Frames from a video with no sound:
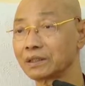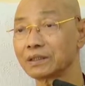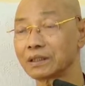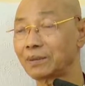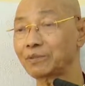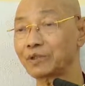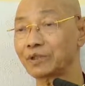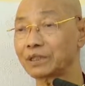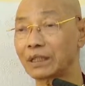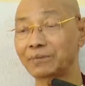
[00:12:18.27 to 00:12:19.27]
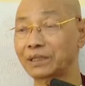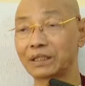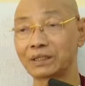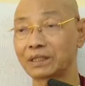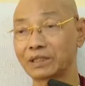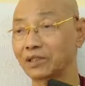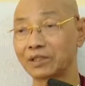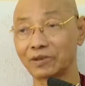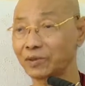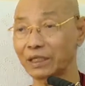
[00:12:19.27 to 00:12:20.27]
some concept is not
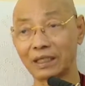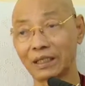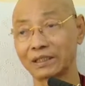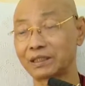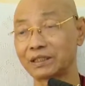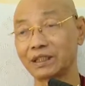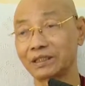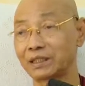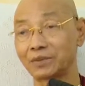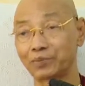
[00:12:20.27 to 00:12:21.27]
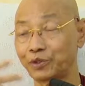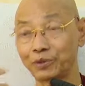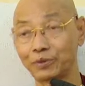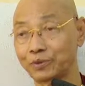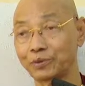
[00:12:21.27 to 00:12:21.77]
realized, it's just a pure.